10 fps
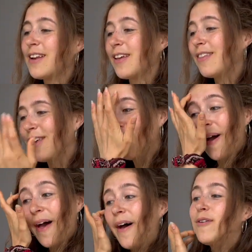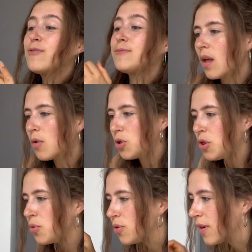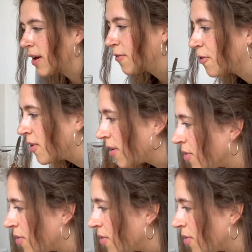I still have, oh shoot, I forgot